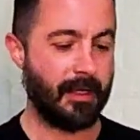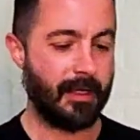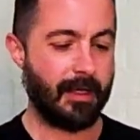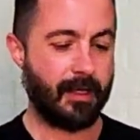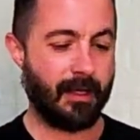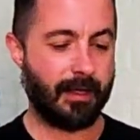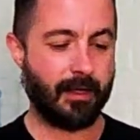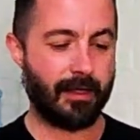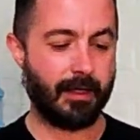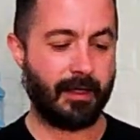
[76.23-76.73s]

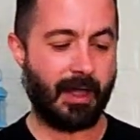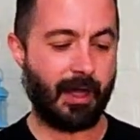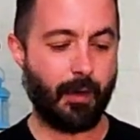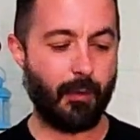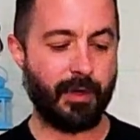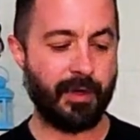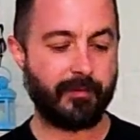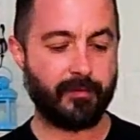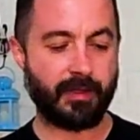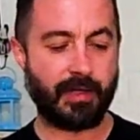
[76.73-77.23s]

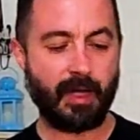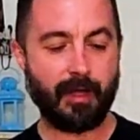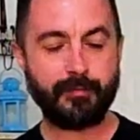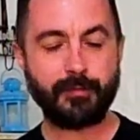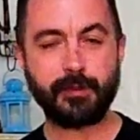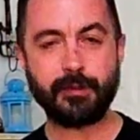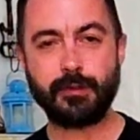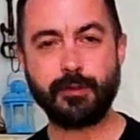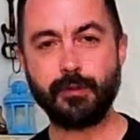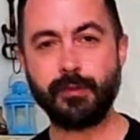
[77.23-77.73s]
However,
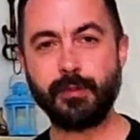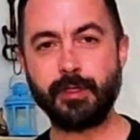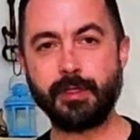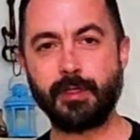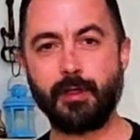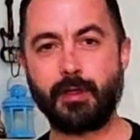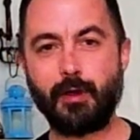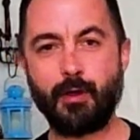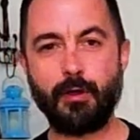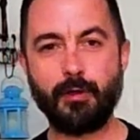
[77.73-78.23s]
after doing
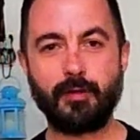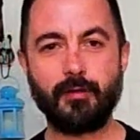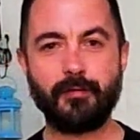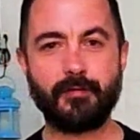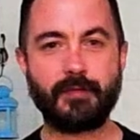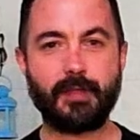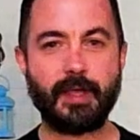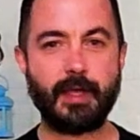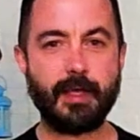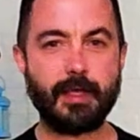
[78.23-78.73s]
all
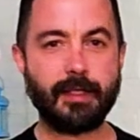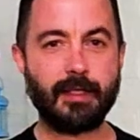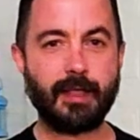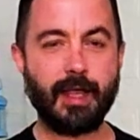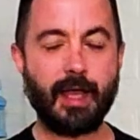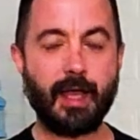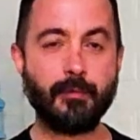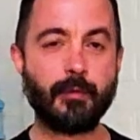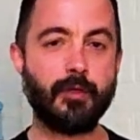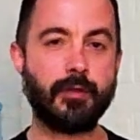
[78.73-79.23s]
of that,
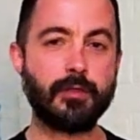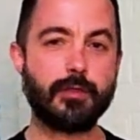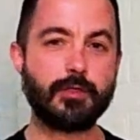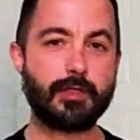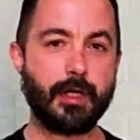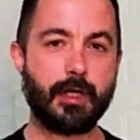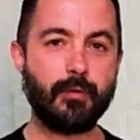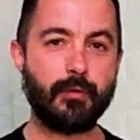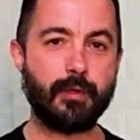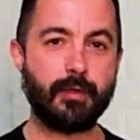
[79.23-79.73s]
I'm gonna
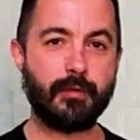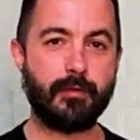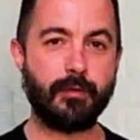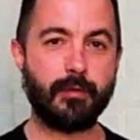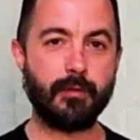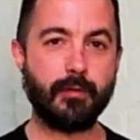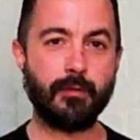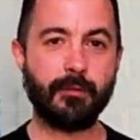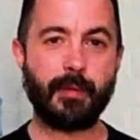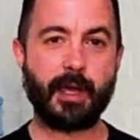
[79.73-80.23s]
share with
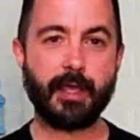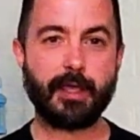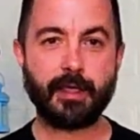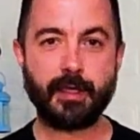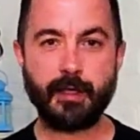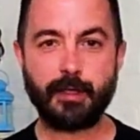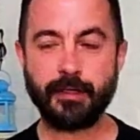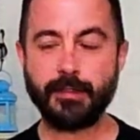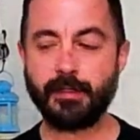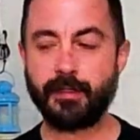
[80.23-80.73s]
you my
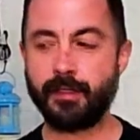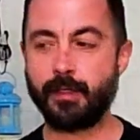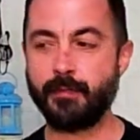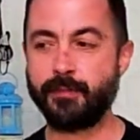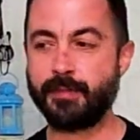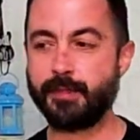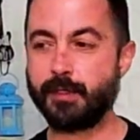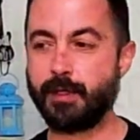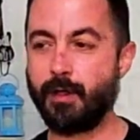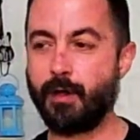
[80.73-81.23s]
care
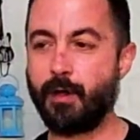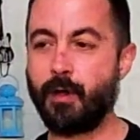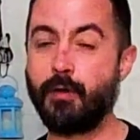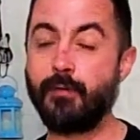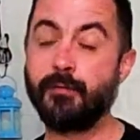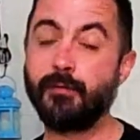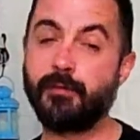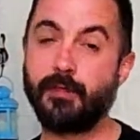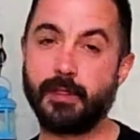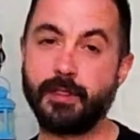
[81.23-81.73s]
tips
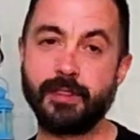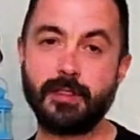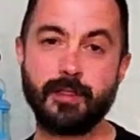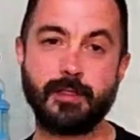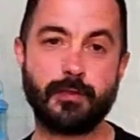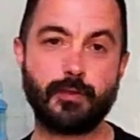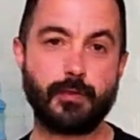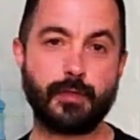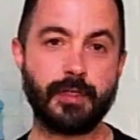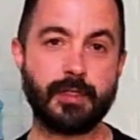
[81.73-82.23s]
on these
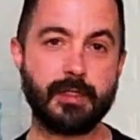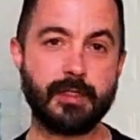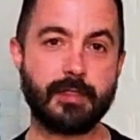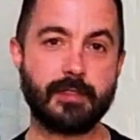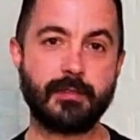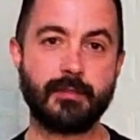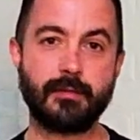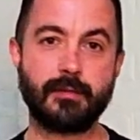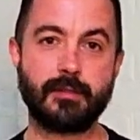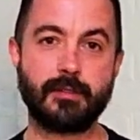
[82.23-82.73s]

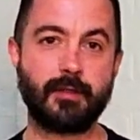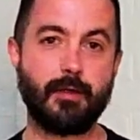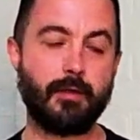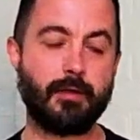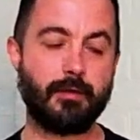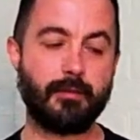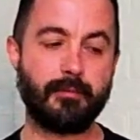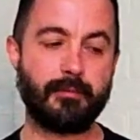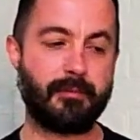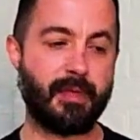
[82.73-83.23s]
trees.
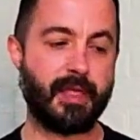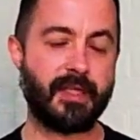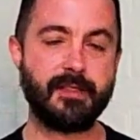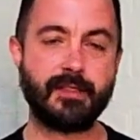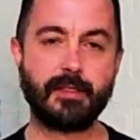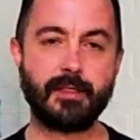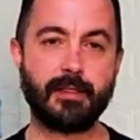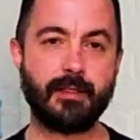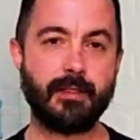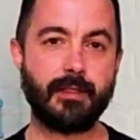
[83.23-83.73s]
So
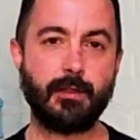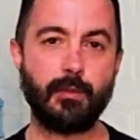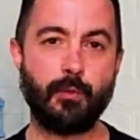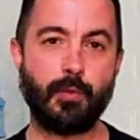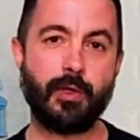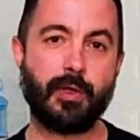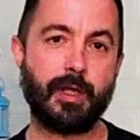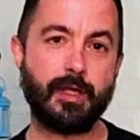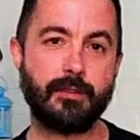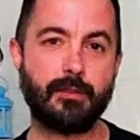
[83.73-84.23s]
basically
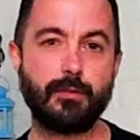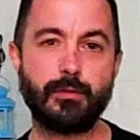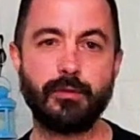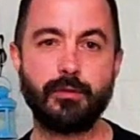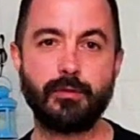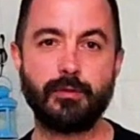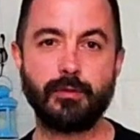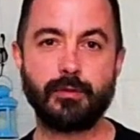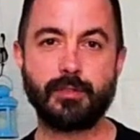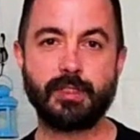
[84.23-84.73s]
what I do
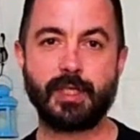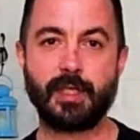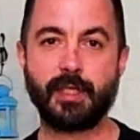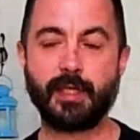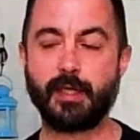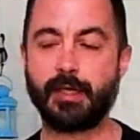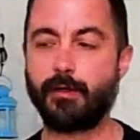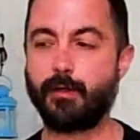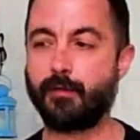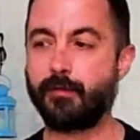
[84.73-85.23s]
to take
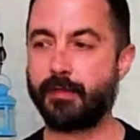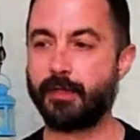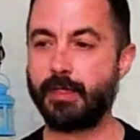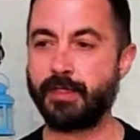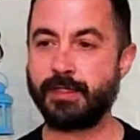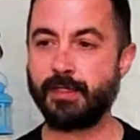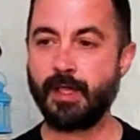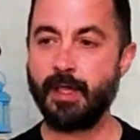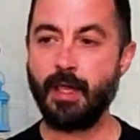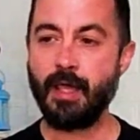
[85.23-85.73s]
care of
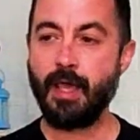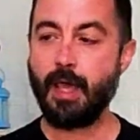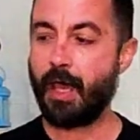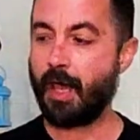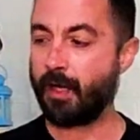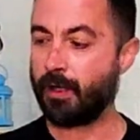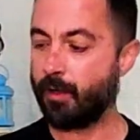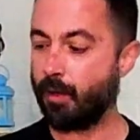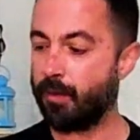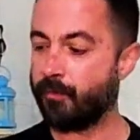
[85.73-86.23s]
these,
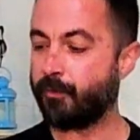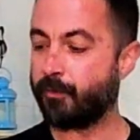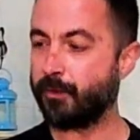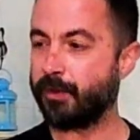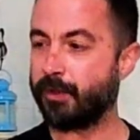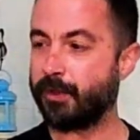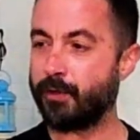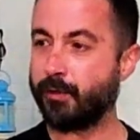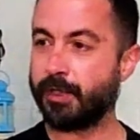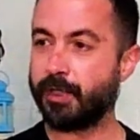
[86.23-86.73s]
and
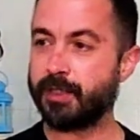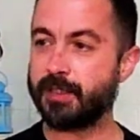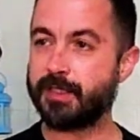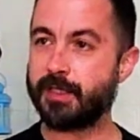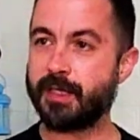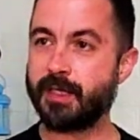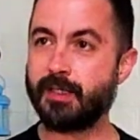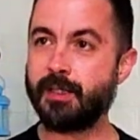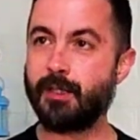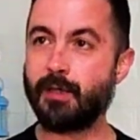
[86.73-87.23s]
hopefully you can
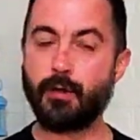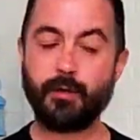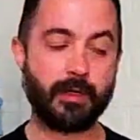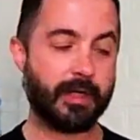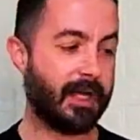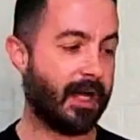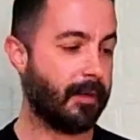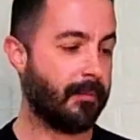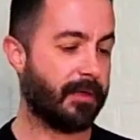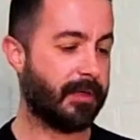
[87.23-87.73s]
tell on
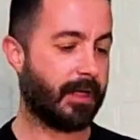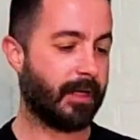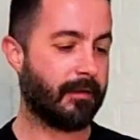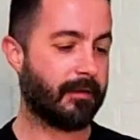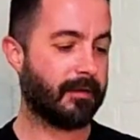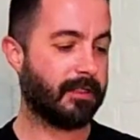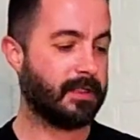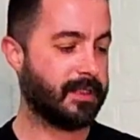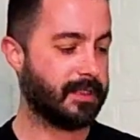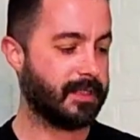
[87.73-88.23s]
camera
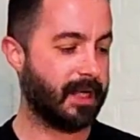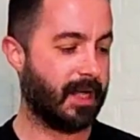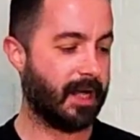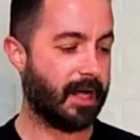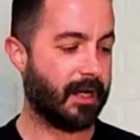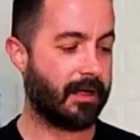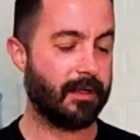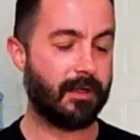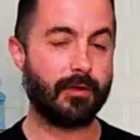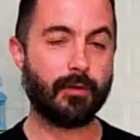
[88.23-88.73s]
these
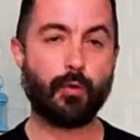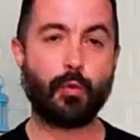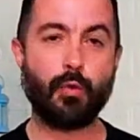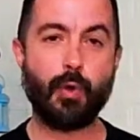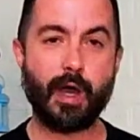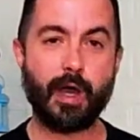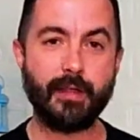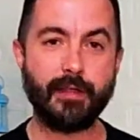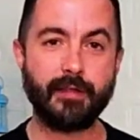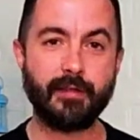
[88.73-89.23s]
are
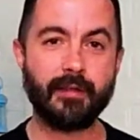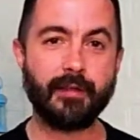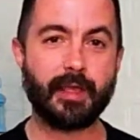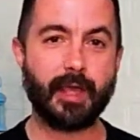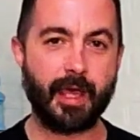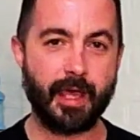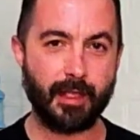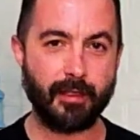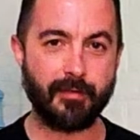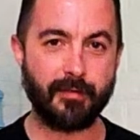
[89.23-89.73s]
quite
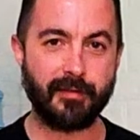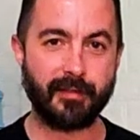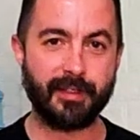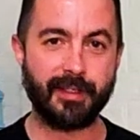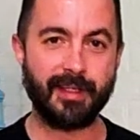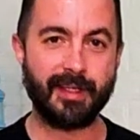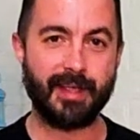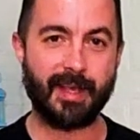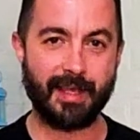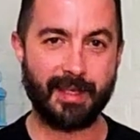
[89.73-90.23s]

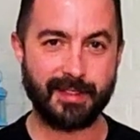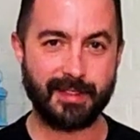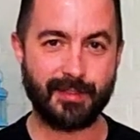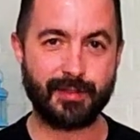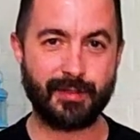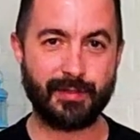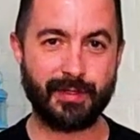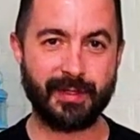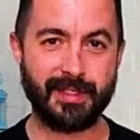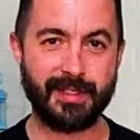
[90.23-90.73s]
healthy as
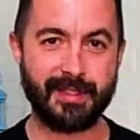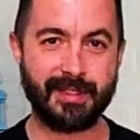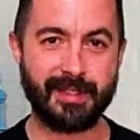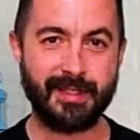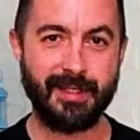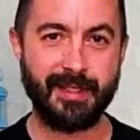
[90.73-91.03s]
trees.